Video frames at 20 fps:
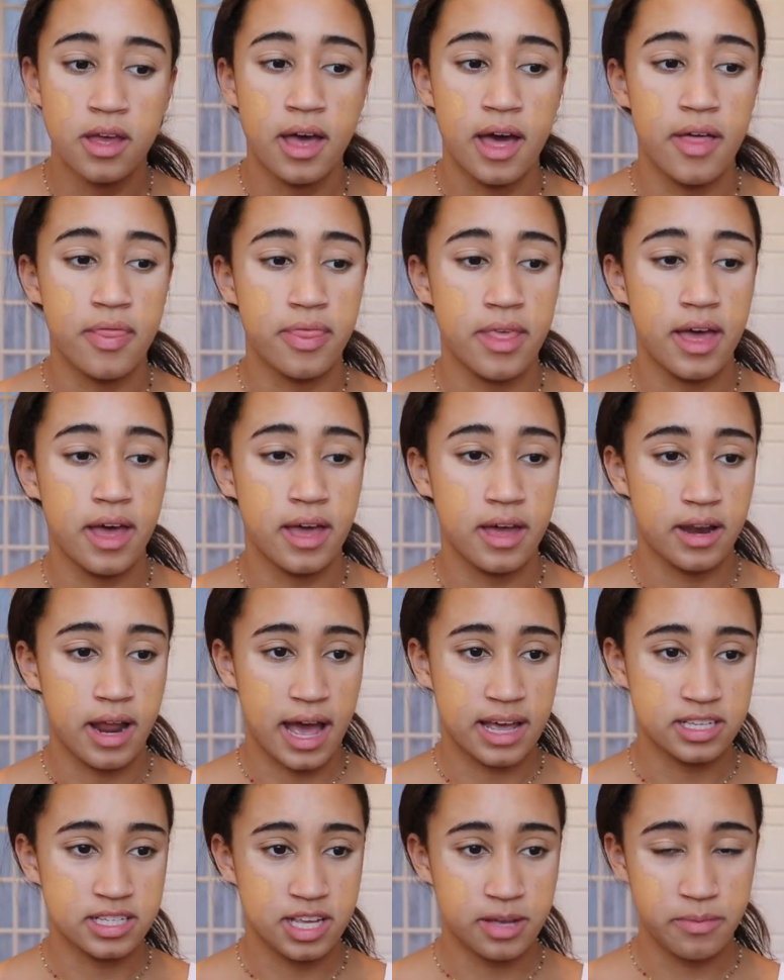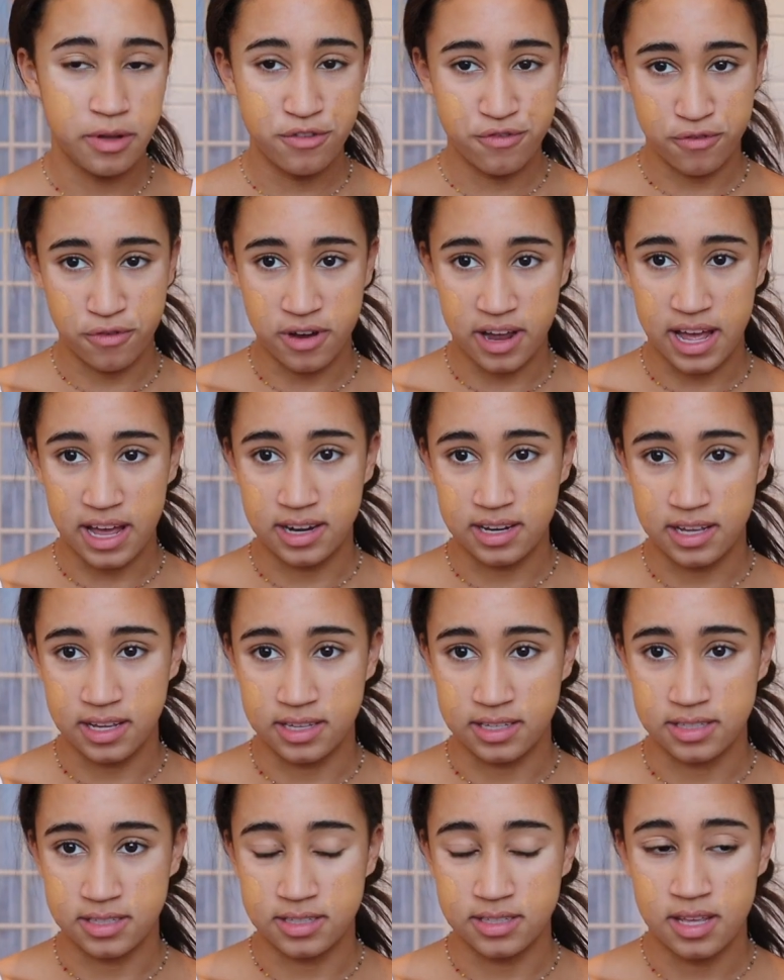and then I skip my forehead
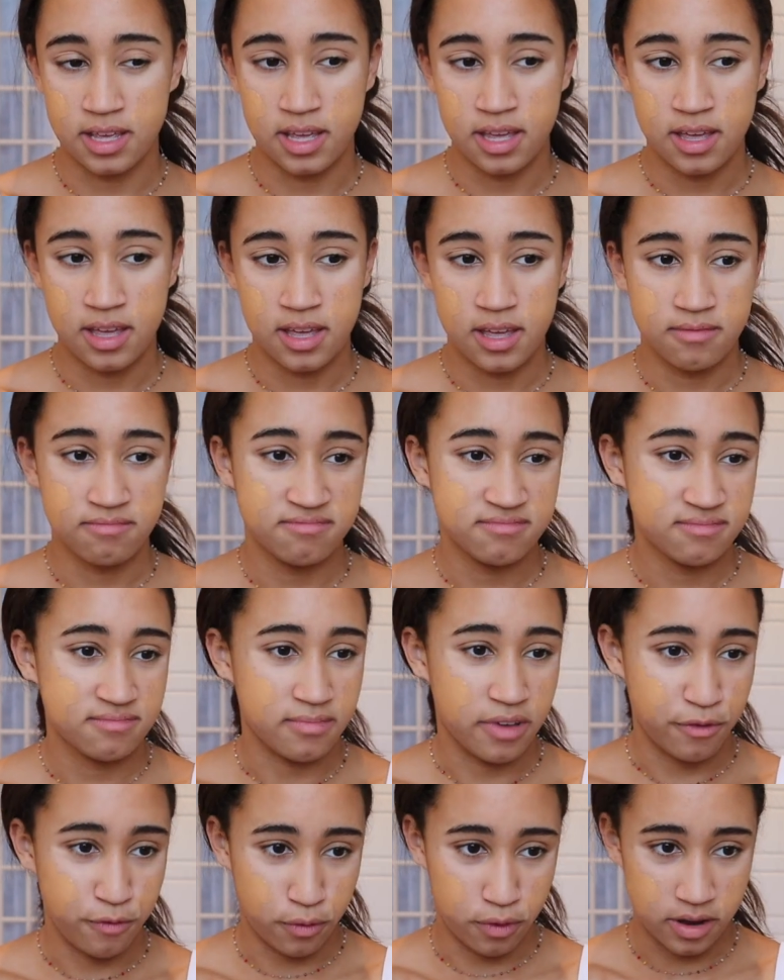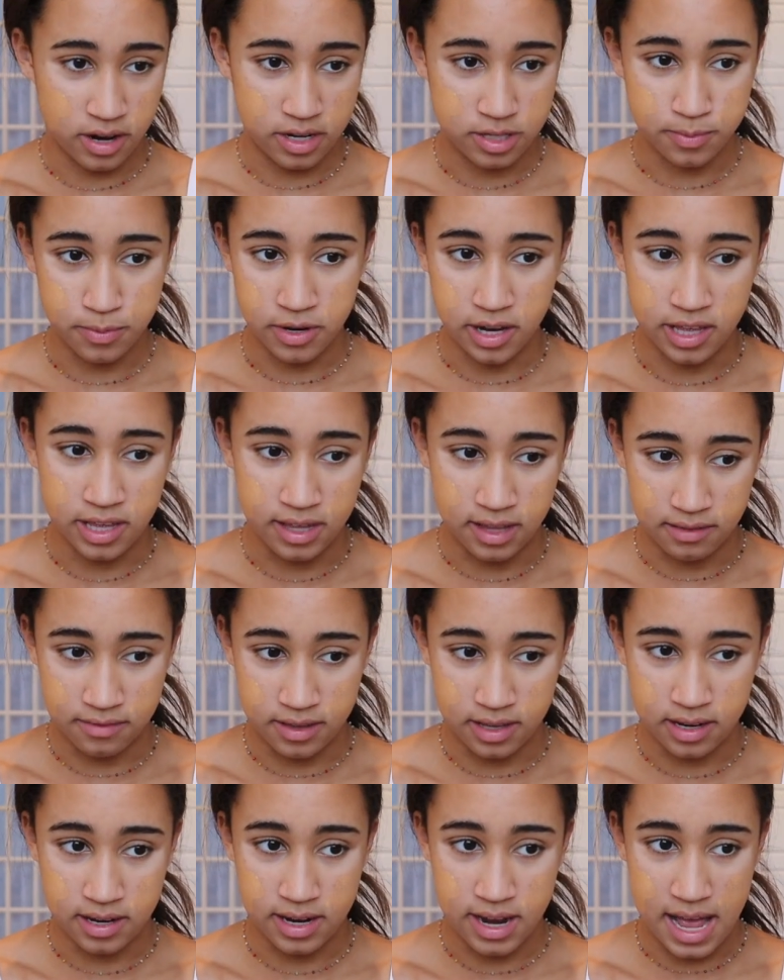because my forehead is pretty
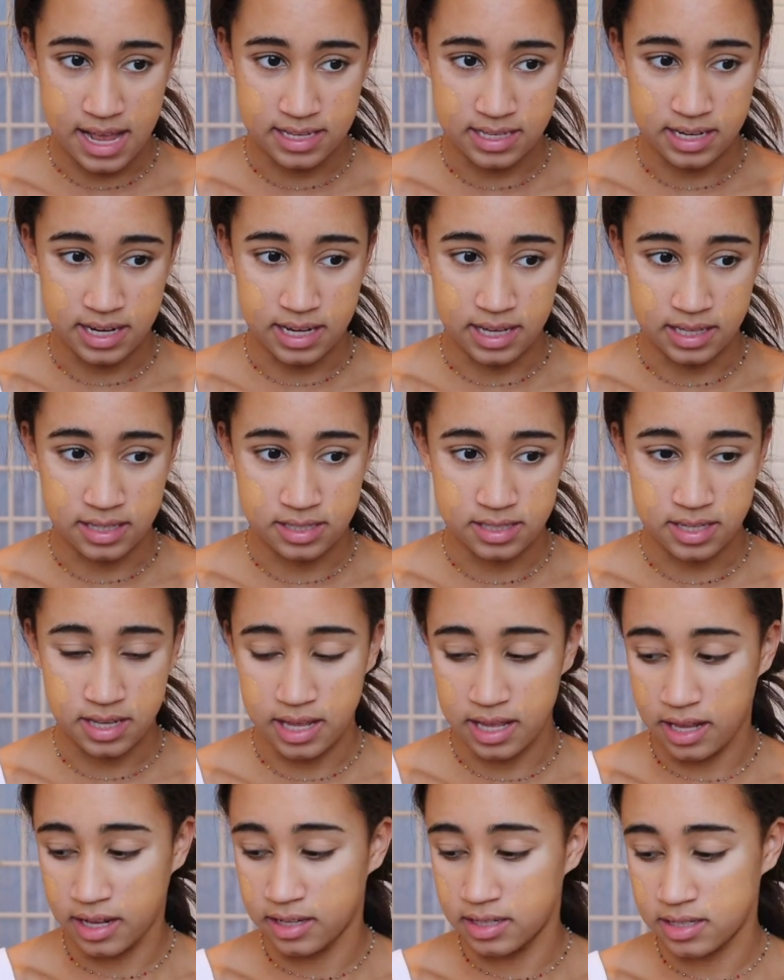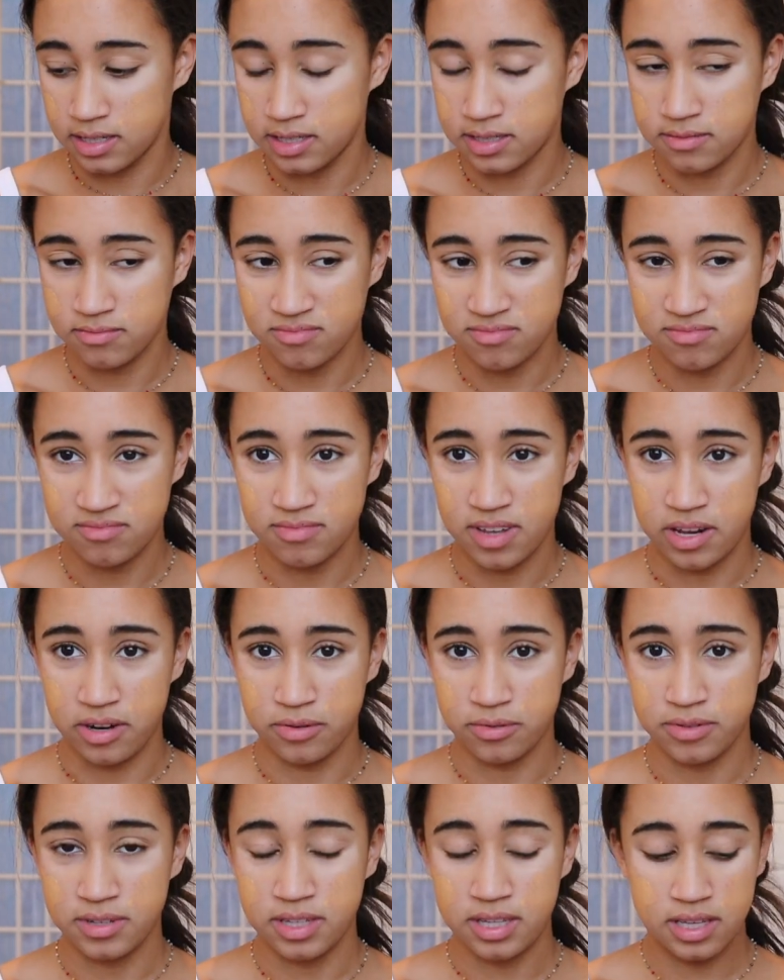even as it is and I
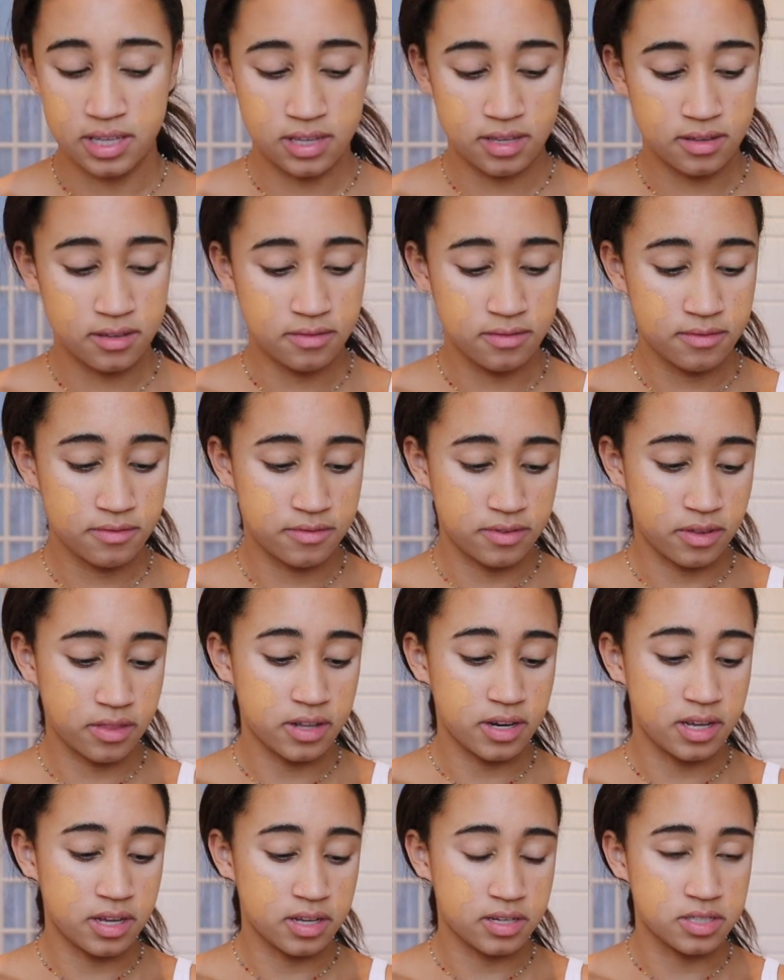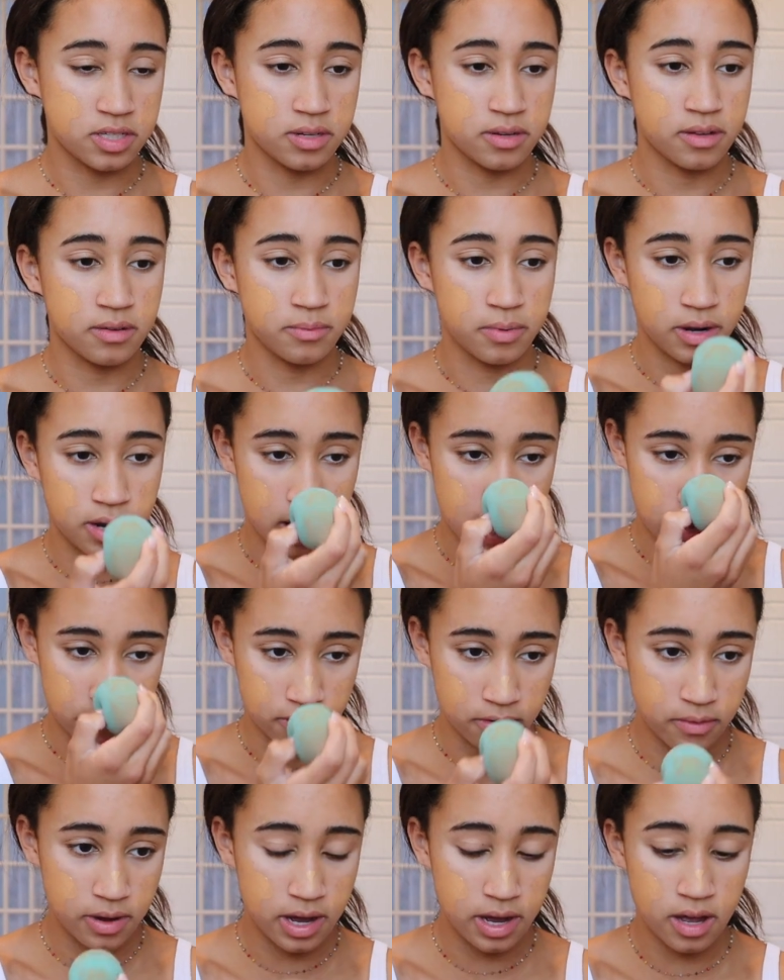don't really feel the need to put it
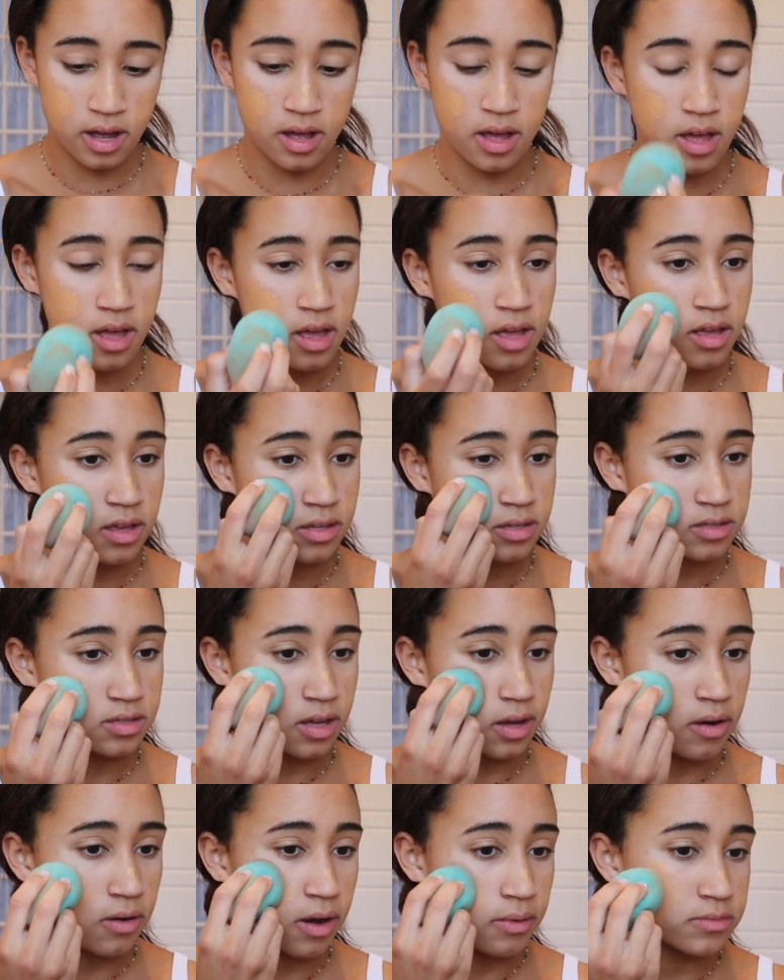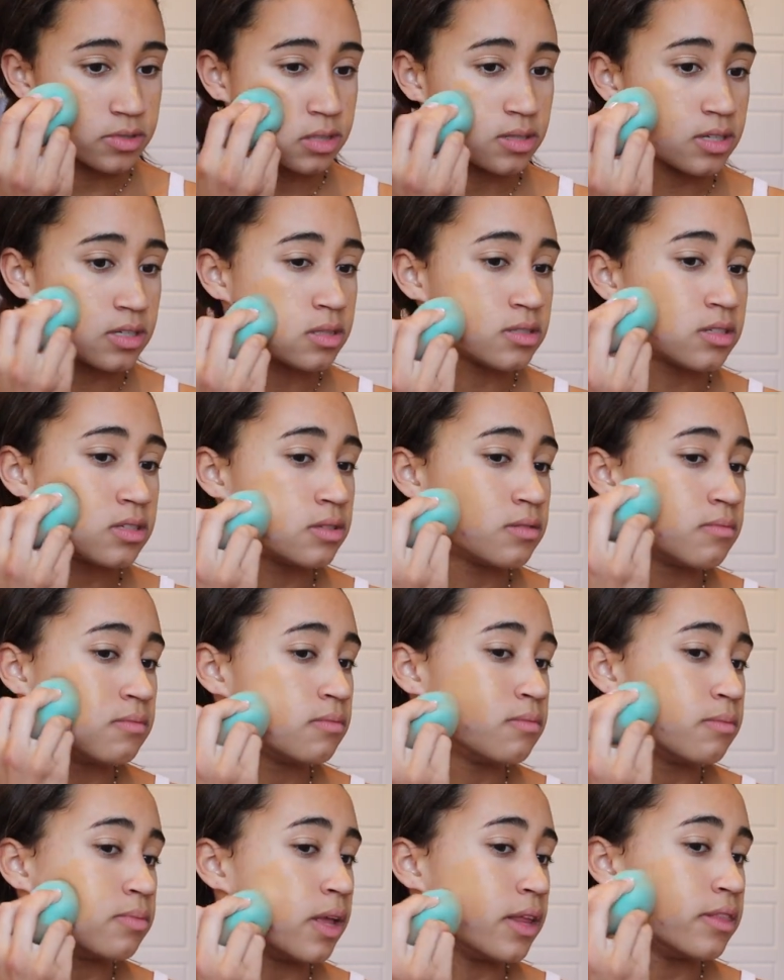everywhere. So I'm just gonna
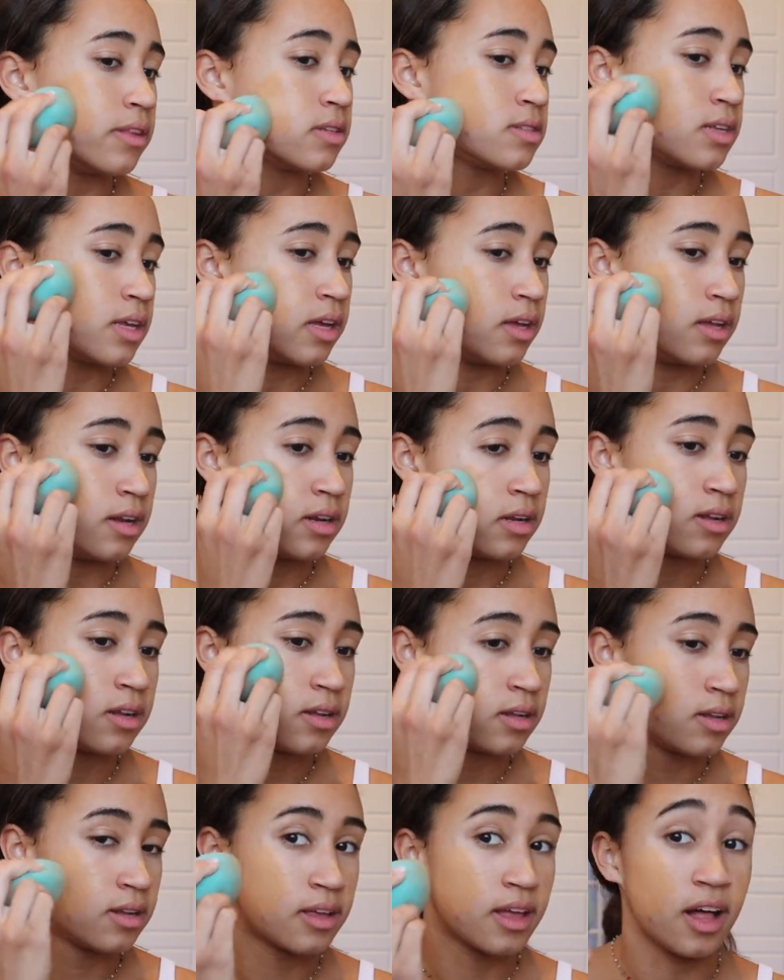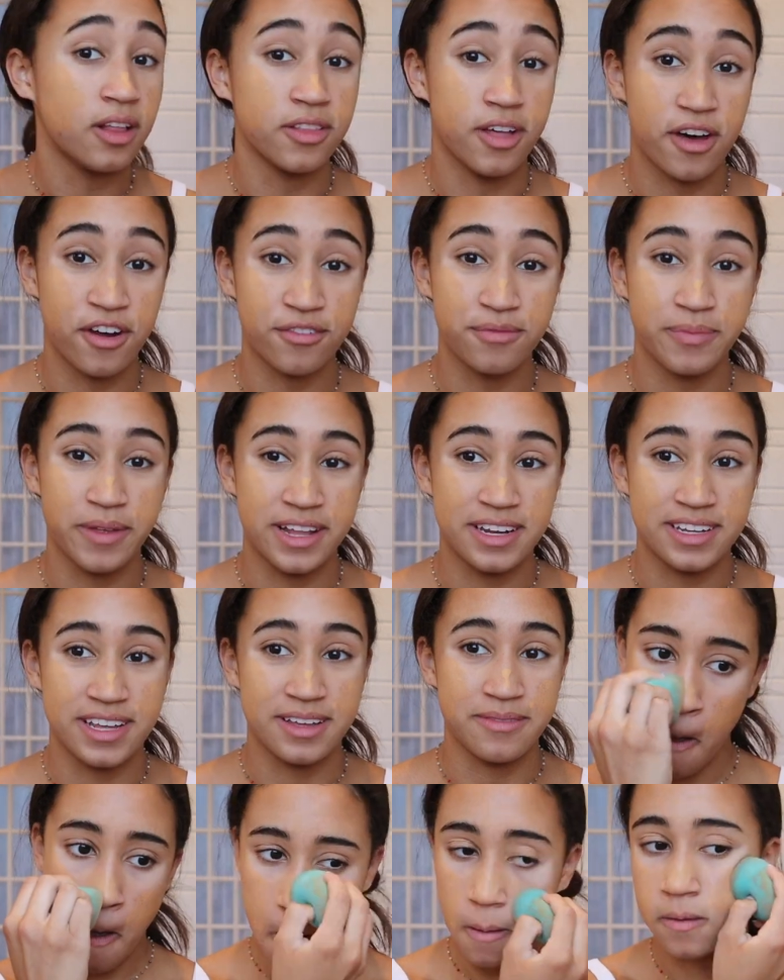blend this in. A lot of
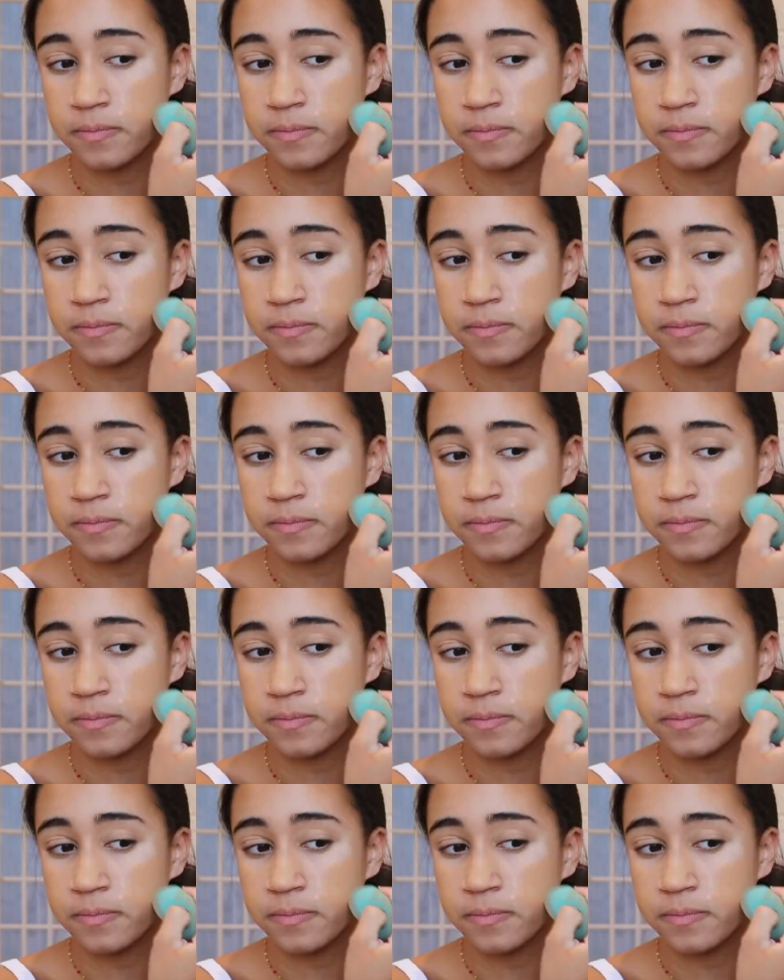blending.